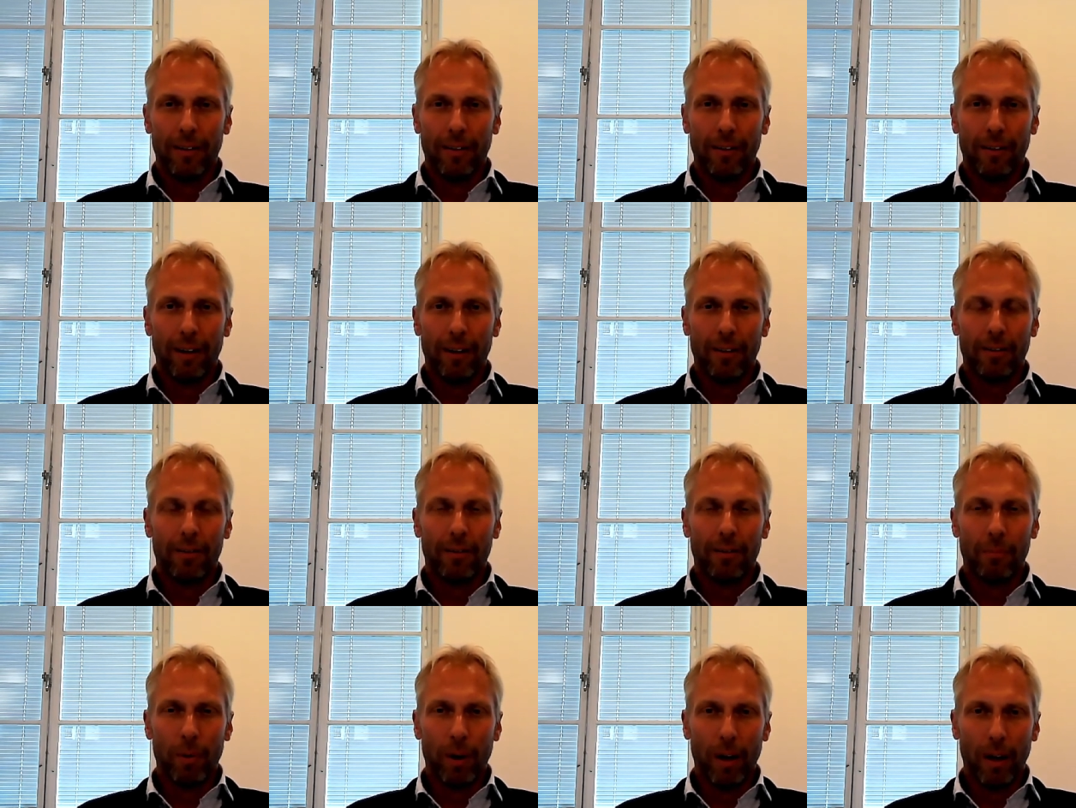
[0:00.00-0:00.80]
get
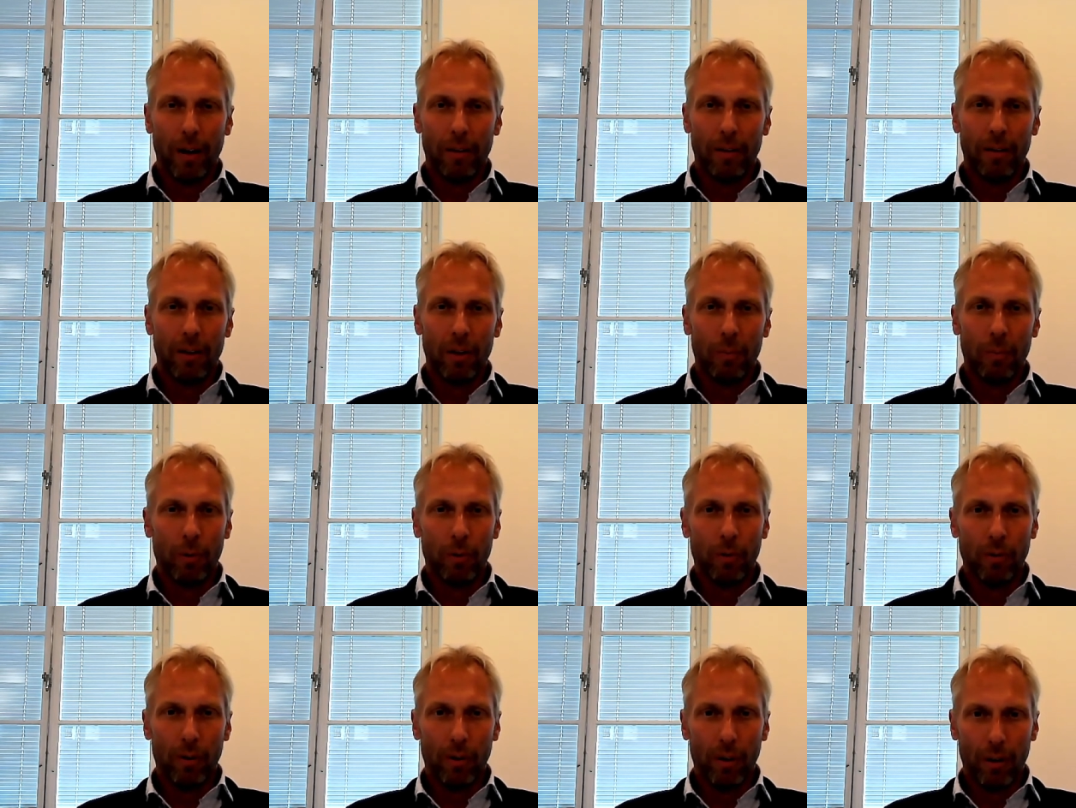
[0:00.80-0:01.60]
a brand name
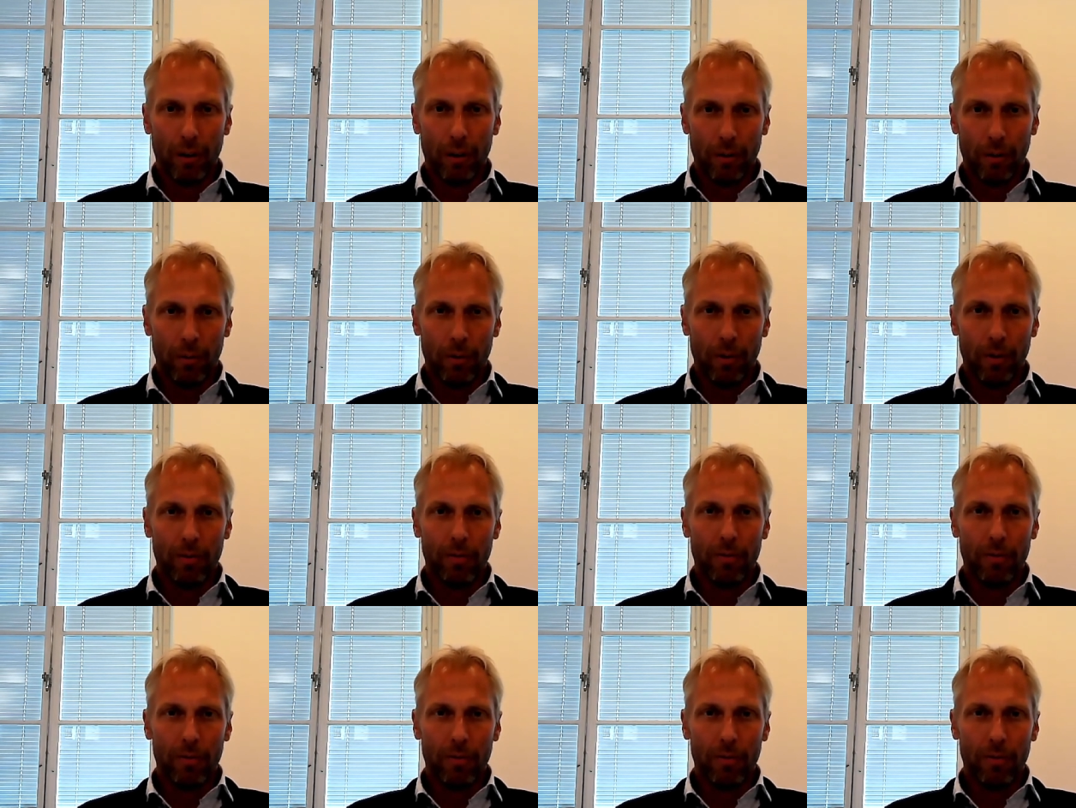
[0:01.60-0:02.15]
on their on their